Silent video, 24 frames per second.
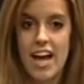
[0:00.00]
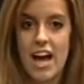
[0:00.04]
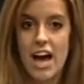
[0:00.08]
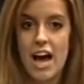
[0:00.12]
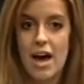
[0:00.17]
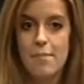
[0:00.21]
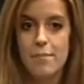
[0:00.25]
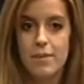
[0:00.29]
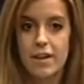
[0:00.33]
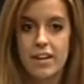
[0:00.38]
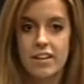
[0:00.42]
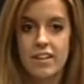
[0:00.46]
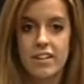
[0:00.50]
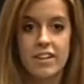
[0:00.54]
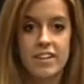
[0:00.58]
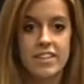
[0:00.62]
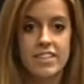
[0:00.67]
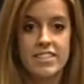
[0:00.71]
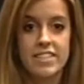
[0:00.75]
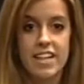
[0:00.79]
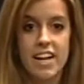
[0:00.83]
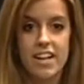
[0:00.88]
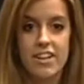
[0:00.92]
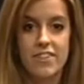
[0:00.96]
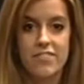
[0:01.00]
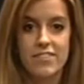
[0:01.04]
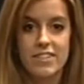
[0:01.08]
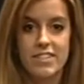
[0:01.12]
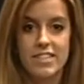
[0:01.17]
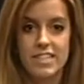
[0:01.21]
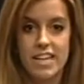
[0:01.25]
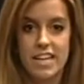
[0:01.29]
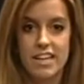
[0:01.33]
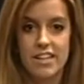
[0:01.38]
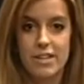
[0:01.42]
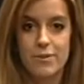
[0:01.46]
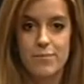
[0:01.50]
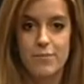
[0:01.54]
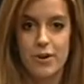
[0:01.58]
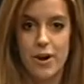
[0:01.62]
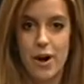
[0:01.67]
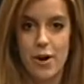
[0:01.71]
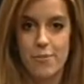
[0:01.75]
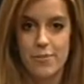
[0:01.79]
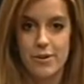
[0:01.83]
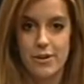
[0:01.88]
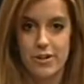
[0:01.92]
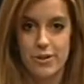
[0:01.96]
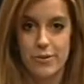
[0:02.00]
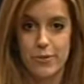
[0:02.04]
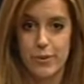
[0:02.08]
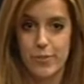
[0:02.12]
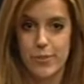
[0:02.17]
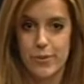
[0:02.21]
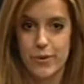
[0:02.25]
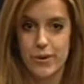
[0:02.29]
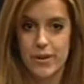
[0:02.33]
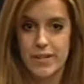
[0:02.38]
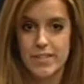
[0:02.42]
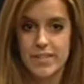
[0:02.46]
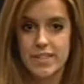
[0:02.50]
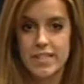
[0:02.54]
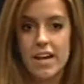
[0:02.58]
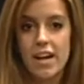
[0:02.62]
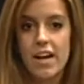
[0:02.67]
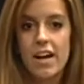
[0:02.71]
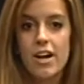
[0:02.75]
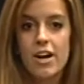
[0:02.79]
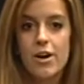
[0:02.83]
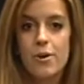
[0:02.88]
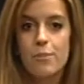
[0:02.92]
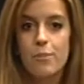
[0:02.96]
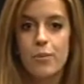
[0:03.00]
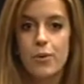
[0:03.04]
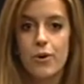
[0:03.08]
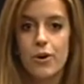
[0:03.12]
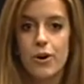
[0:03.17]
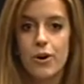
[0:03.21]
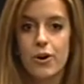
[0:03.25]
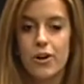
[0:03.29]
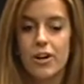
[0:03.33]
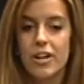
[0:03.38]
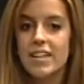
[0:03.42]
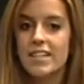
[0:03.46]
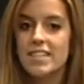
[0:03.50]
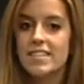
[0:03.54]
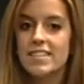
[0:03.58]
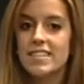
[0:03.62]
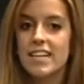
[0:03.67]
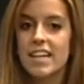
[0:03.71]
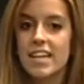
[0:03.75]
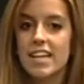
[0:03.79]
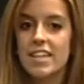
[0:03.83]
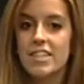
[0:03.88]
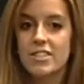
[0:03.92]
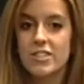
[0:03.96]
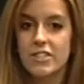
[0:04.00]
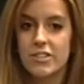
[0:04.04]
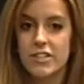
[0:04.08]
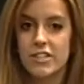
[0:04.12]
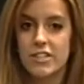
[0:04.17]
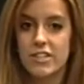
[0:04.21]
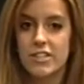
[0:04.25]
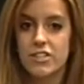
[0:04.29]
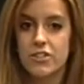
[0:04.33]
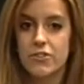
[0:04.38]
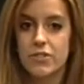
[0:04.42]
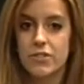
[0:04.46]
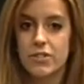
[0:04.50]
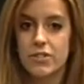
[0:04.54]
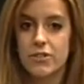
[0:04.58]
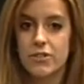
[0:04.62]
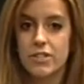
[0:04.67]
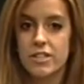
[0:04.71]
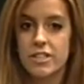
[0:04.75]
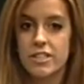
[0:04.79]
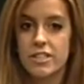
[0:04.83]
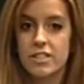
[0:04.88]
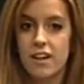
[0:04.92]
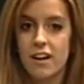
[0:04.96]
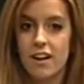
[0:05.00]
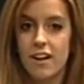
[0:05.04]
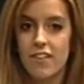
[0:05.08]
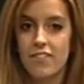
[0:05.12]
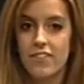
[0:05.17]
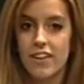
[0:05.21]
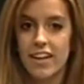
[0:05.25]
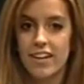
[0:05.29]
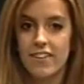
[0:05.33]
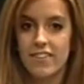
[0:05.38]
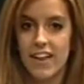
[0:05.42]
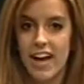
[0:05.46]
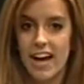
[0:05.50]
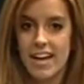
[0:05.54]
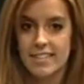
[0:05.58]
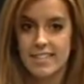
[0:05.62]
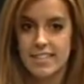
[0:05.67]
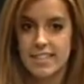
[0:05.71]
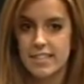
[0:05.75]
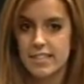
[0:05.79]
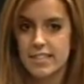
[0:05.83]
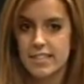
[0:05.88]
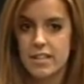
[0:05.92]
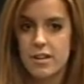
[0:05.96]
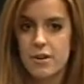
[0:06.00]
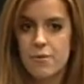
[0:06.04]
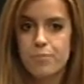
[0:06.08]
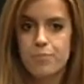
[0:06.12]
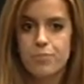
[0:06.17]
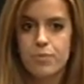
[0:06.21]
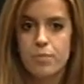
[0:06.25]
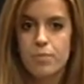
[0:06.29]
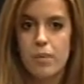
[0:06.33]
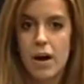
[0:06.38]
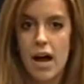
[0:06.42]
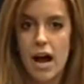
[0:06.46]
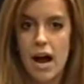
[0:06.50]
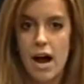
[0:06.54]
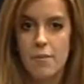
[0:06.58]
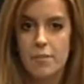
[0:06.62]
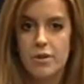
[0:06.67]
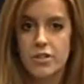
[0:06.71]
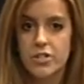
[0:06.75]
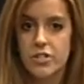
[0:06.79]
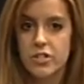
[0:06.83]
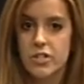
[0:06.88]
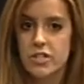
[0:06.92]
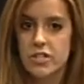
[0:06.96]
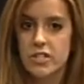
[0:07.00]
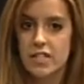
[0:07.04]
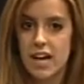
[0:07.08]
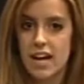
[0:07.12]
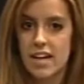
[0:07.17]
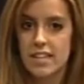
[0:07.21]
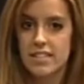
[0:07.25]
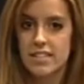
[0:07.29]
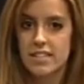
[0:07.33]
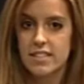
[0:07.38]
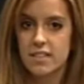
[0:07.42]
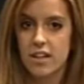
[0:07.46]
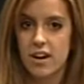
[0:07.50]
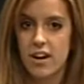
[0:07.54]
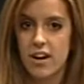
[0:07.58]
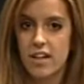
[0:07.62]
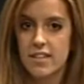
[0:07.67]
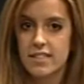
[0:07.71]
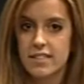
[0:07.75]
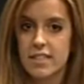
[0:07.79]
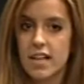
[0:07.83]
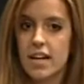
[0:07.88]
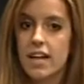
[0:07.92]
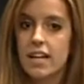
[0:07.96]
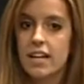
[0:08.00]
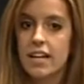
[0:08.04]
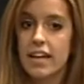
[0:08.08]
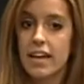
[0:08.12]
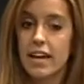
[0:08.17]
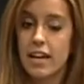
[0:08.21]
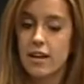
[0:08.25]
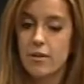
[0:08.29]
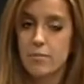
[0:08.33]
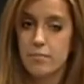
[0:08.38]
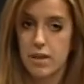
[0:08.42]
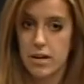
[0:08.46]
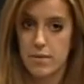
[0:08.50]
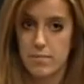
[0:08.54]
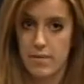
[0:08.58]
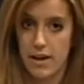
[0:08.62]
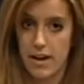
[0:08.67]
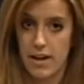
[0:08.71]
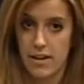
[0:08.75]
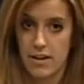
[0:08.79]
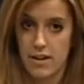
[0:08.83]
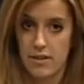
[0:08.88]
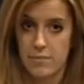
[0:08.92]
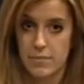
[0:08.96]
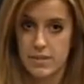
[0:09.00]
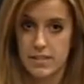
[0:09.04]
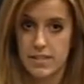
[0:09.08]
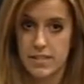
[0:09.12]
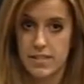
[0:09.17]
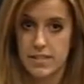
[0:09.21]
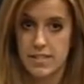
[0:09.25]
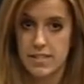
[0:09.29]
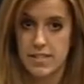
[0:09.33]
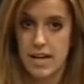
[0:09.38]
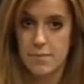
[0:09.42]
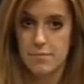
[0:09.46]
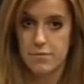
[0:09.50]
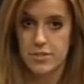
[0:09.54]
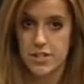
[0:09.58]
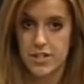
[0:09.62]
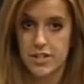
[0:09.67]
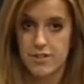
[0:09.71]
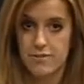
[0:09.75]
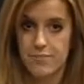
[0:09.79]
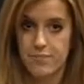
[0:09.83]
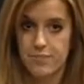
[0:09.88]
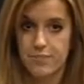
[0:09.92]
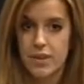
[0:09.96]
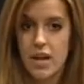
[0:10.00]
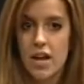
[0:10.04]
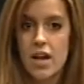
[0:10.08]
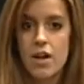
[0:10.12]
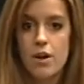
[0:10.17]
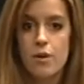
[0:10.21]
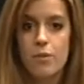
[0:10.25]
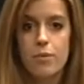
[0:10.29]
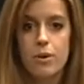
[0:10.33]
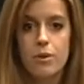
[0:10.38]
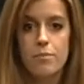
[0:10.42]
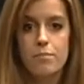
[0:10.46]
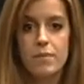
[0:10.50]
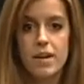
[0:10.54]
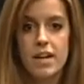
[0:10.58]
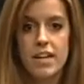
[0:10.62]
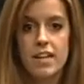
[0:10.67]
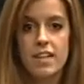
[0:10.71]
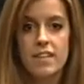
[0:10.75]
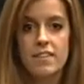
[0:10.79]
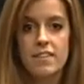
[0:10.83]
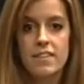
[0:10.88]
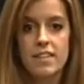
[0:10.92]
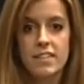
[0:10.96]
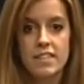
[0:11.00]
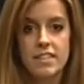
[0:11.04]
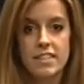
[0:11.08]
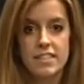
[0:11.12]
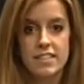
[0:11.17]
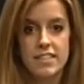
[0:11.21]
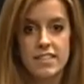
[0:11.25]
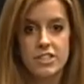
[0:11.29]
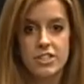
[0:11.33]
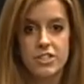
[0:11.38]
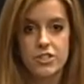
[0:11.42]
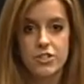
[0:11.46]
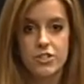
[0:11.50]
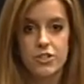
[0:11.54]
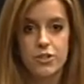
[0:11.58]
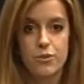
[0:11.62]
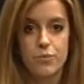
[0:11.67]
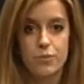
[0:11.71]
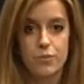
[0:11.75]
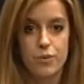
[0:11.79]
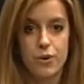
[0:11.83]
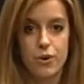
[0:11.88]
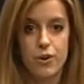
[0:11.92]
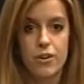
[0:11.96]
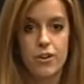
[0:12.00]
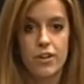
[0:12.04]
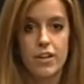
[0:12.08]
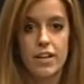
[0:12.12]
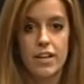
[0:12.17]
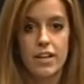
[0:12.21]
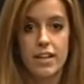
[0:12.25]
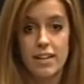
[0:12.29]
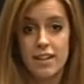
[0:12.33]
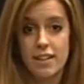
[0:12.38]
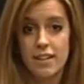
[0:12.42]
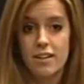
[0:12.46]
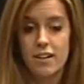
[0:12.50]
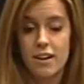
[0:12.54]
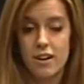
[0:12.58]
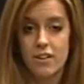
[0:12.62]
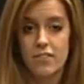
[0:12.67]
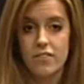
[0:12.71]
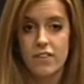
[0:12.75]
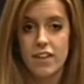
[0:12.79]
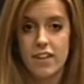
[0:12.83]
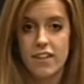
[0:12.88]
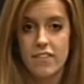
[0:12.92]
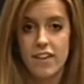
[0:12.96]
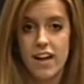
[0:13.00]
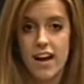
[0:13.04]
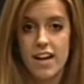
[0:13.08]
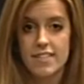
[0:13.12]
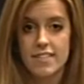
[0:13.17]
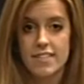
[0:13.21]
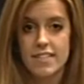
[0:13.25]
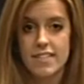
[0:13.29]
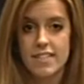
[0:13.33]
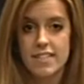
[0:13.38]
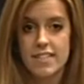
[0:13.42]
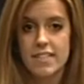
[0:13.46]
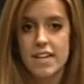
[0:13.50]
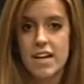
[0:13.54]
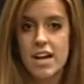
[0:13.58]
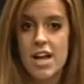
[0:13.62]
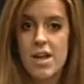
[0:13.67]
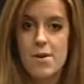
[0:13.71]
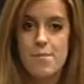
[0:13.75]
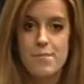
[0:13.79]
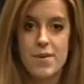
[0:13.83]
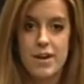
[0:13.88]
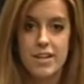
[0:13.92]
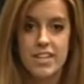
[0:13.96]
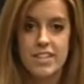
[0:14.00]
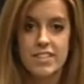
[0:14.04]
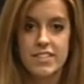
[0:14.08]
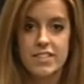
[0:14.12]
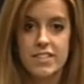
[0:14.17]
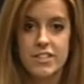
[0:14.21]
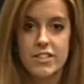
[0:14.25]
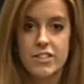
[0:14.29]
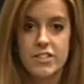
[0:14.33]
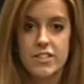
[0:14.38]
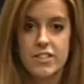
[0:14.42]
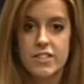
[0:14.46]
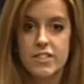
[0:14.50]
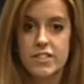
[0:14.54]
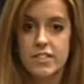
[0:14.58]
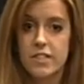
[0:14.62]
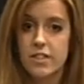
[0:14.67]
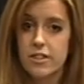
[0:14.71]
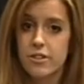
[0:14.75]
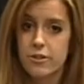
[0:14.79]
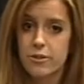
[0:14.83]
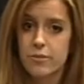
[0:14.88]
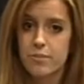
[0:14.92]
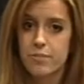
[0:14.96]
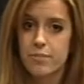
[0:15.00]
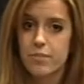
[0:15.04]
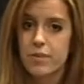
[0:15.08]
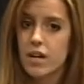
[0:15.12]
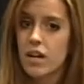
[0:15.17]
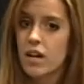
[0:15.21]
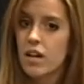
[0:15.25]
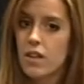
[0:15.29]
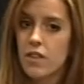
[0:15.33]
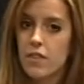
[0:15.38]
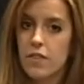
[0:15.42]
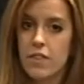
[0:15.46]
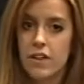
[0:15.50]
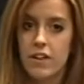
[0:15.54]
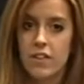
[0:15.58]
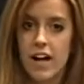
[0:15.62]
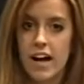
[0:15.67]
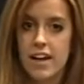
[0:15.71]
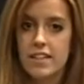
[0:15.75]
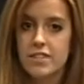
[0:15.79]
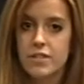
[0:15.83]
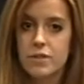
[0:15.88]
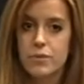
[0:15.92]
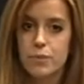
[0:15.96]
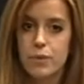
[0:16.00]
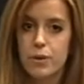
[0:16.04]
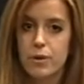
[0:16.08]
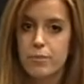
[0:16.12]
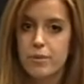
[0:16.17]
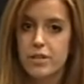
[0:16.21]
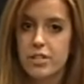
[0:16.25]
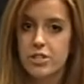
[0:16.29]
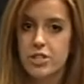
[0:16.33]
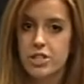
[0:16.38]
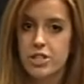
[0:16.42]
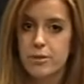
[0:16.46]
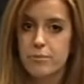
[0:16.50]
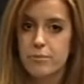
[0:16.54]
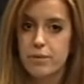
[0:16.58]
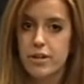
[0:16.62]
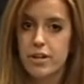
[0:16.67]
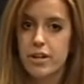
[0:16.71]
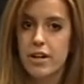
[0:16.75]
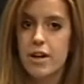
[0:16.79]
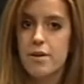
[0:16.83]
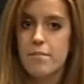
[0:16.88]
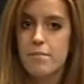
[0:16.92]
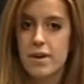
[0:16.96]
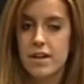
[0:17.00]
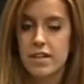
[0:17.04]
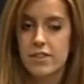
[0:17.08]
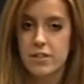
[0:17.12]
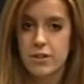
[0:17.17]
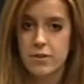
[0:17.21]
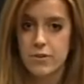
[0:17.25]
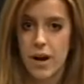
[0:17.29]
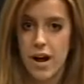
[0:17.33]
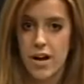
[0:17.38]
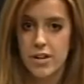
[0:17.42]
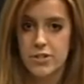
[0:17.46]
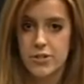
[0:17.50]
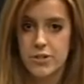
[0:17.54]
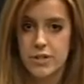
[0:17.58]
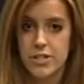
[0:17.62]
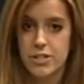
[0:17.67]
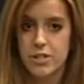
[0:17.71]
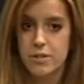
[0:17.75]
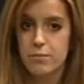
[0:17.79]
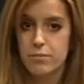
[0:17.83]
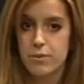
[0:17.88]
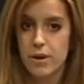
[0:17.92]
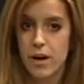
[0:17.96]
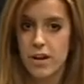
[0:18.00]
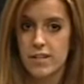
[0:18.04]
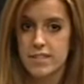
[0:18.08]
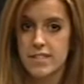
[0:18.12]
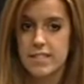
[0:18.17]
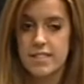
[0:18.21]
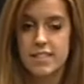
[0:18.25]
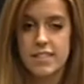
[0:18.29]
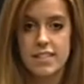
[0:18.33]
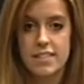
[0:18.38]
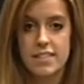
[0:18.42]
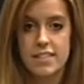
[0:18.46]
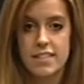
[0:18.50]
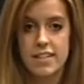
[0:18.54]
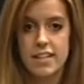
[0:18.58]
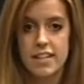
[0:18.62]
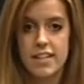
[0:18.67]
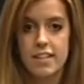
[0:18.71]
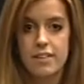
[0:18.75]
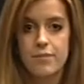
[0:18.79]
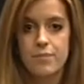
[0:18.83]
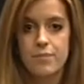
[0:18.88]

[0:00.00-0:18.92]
Amanda Untel of the Daily Barometer reports more Oregon State students are resorting to online classes, but how much those classes cost can be a matter of misconception. When making the decision to enroll in online classes, many students assume the classes will be cheaper and make the graduation process easier.